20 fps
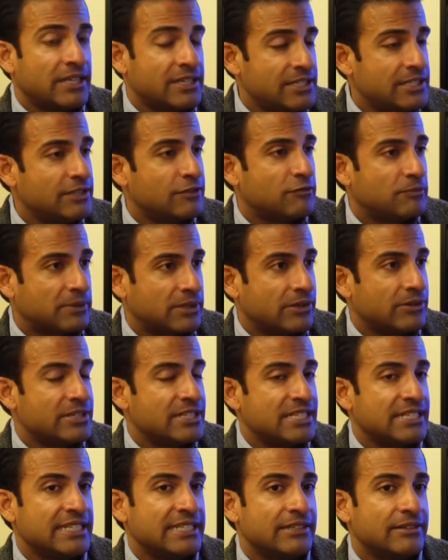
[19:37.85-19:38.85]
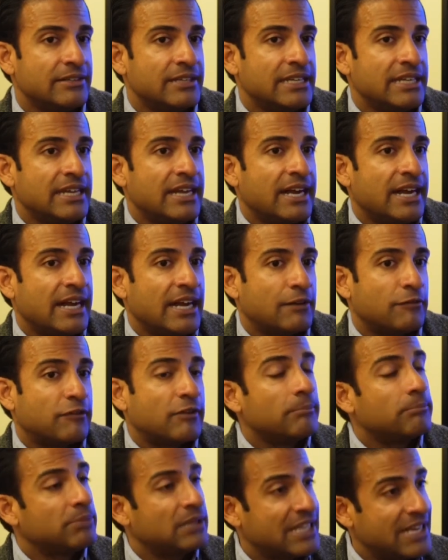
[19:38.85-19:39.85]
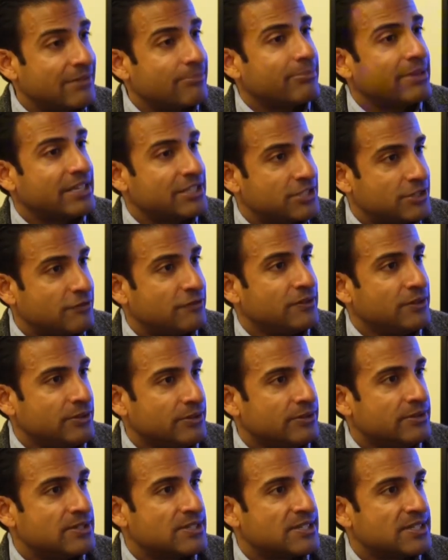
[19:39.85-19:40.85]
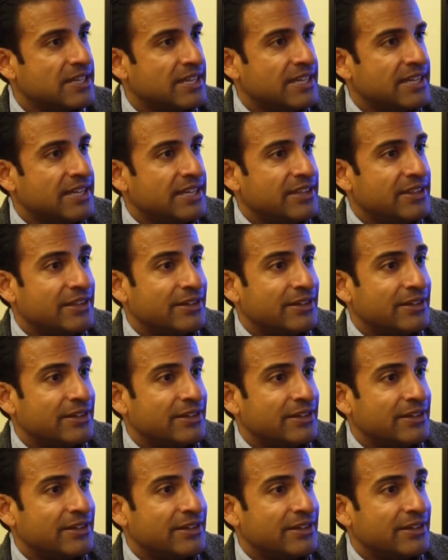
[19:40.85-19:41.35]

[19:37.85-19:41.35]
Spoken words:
plenty of protein from plant-based foods.